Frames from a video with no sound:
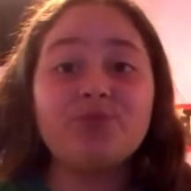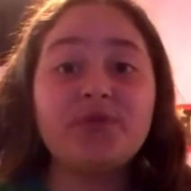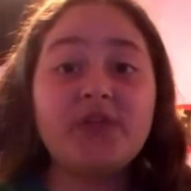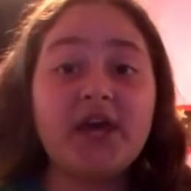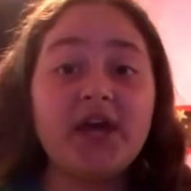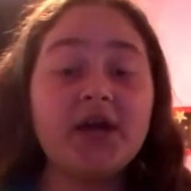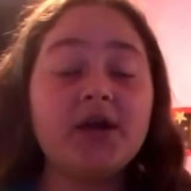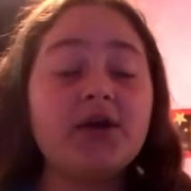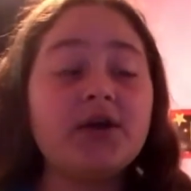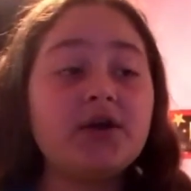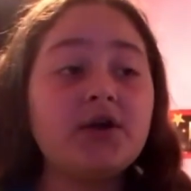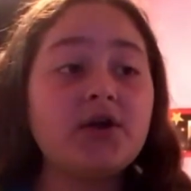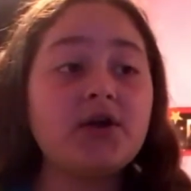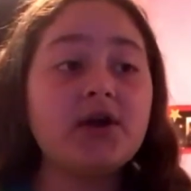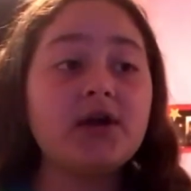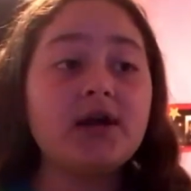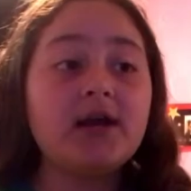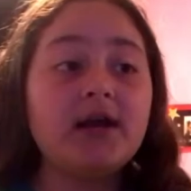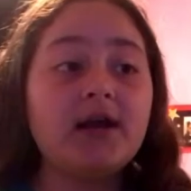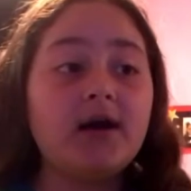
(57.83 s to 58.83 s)

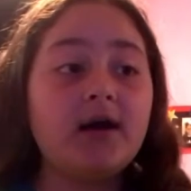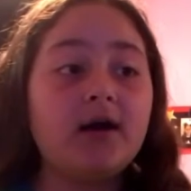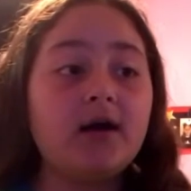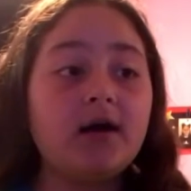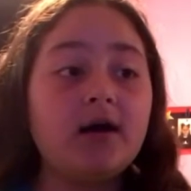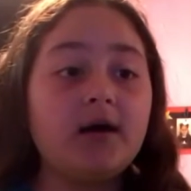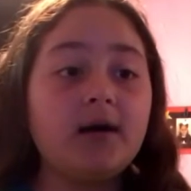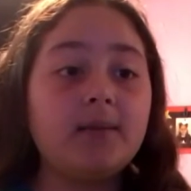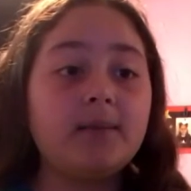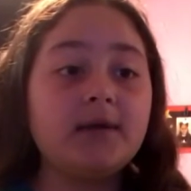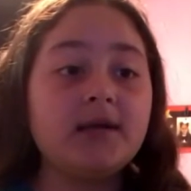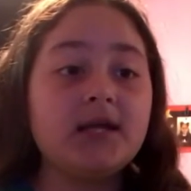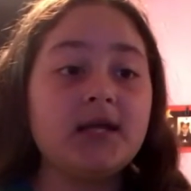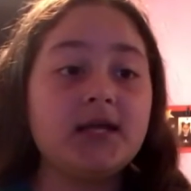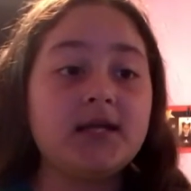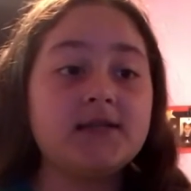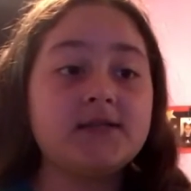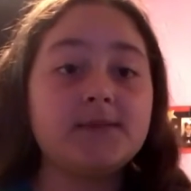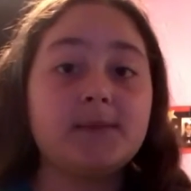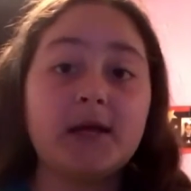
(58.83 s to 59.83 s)
there
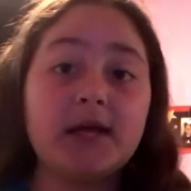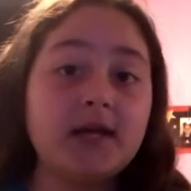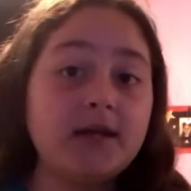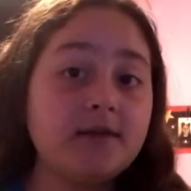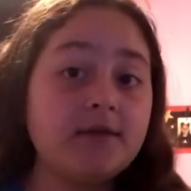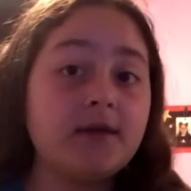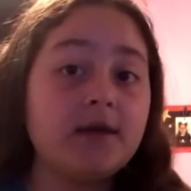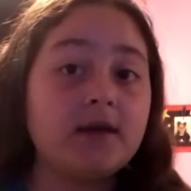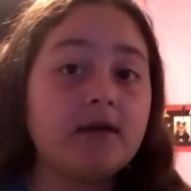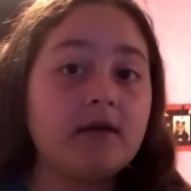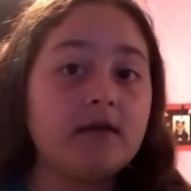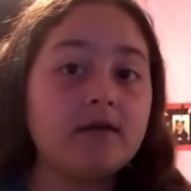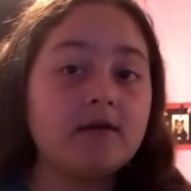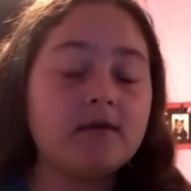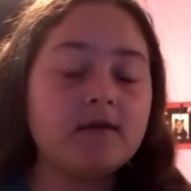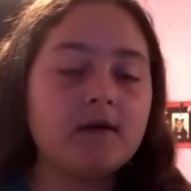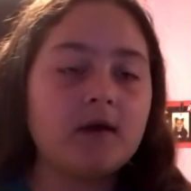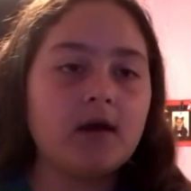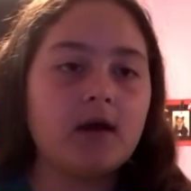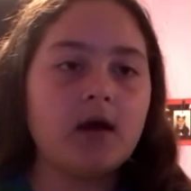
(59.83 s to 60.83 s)
is many things
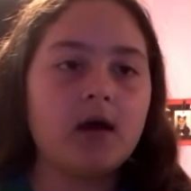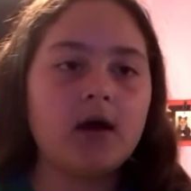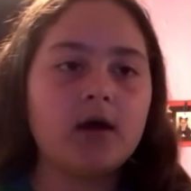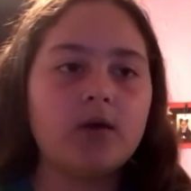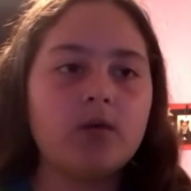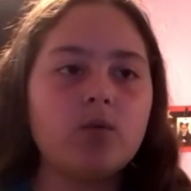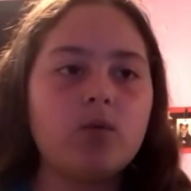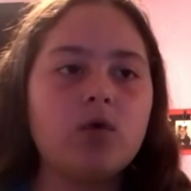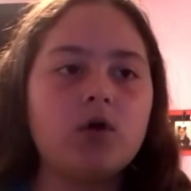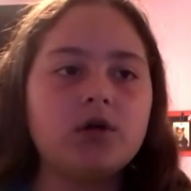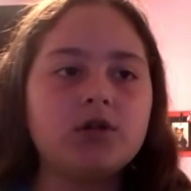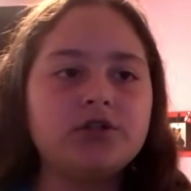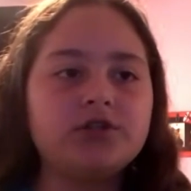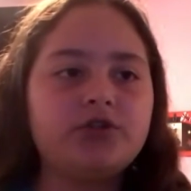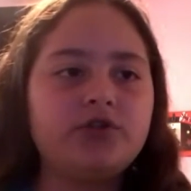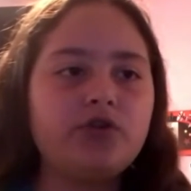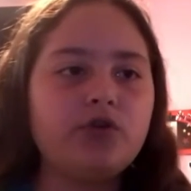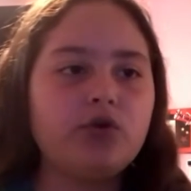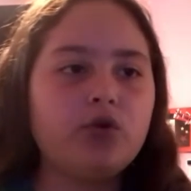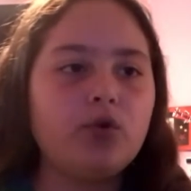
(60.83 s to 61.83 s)
I want
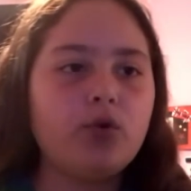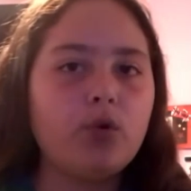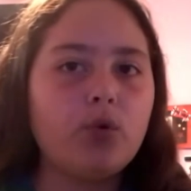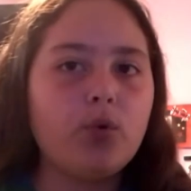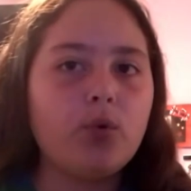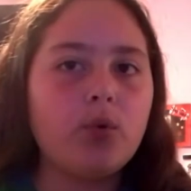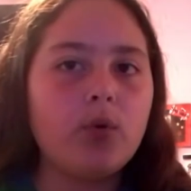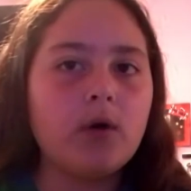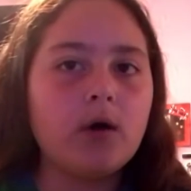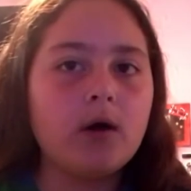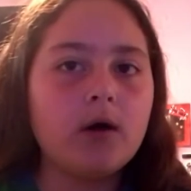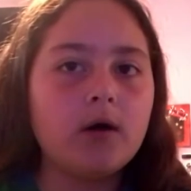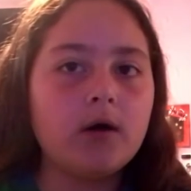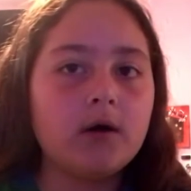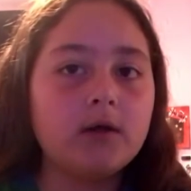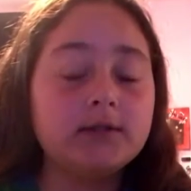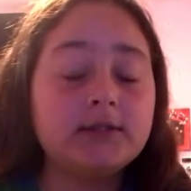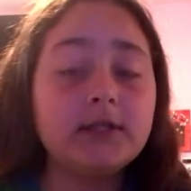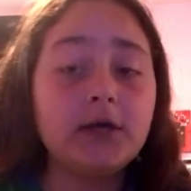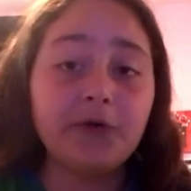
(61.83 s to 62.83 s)

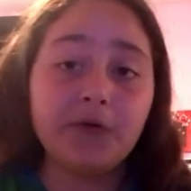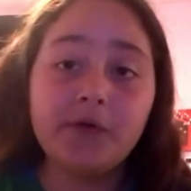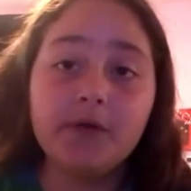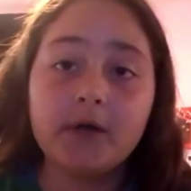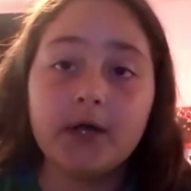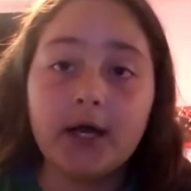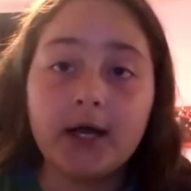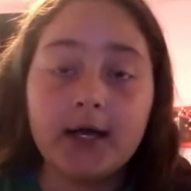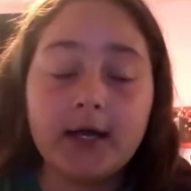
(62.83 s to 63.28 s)
to tell you